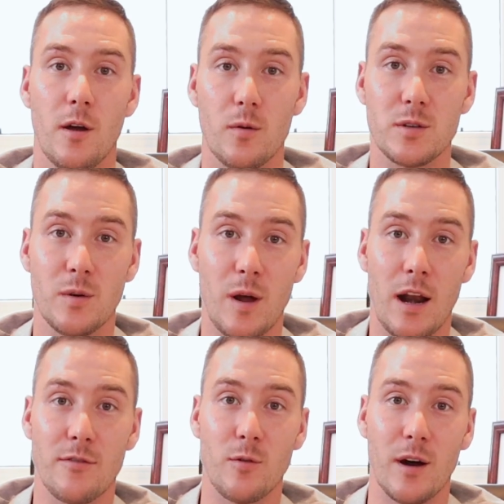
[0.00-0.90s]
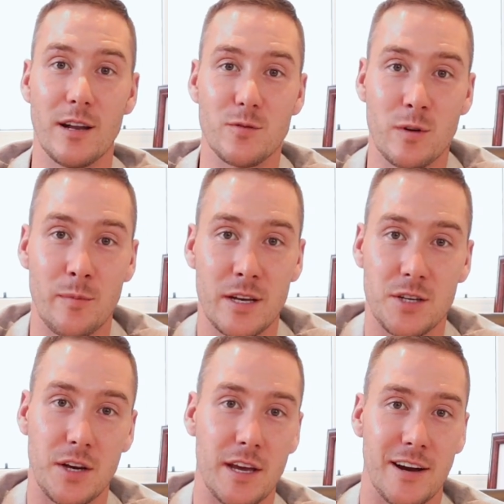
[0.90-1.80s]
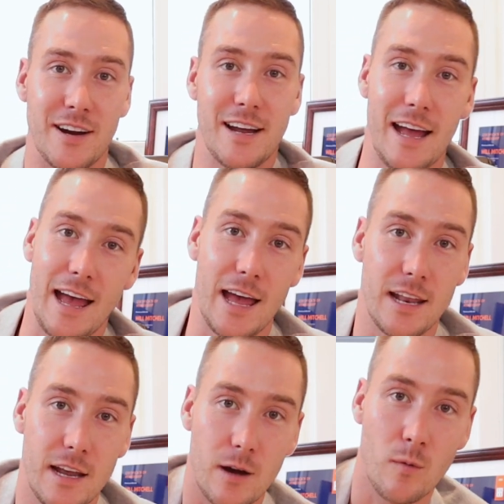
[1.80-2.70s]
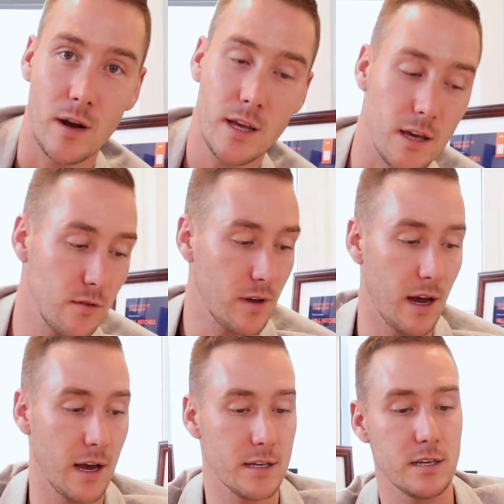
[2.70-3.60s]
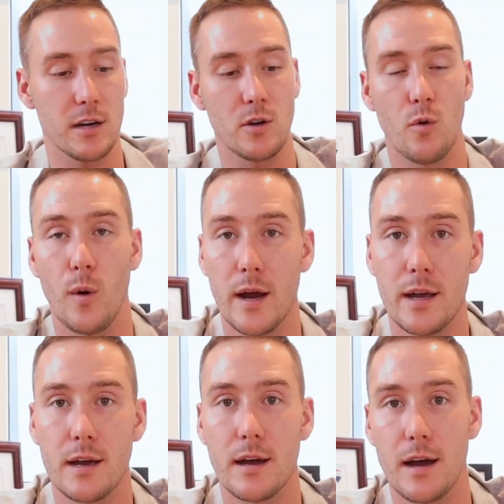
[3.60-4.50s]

What's going on, everyone? It's Will Mitchell here, and I want to give you guys a quick